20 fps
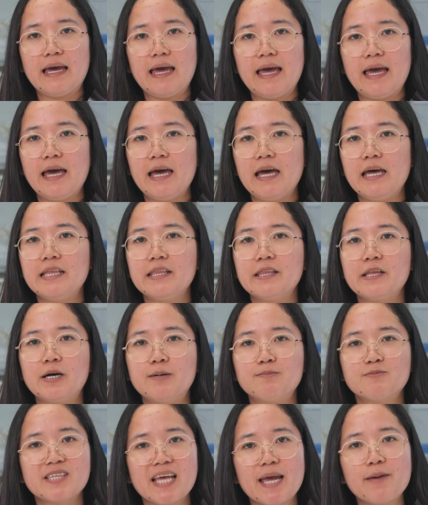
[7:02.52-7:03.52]
and
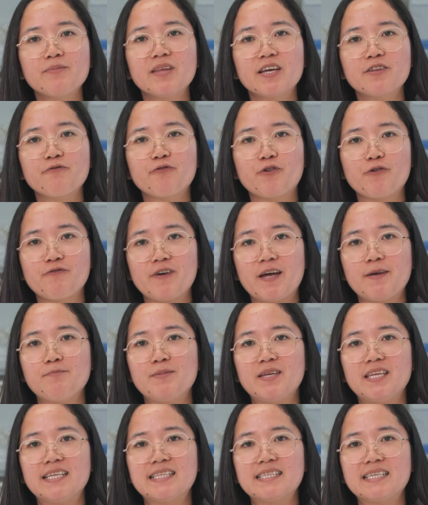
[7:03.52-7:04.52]
time that for 5
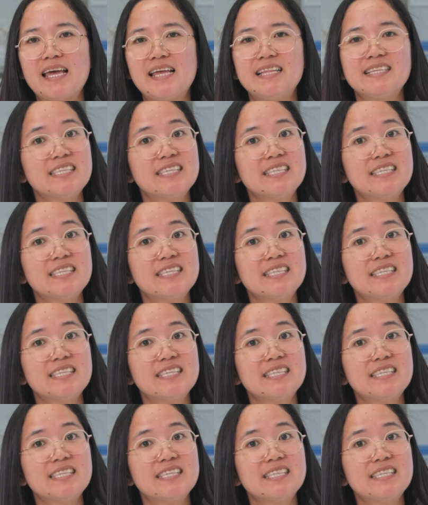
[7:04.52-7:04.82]
minutes and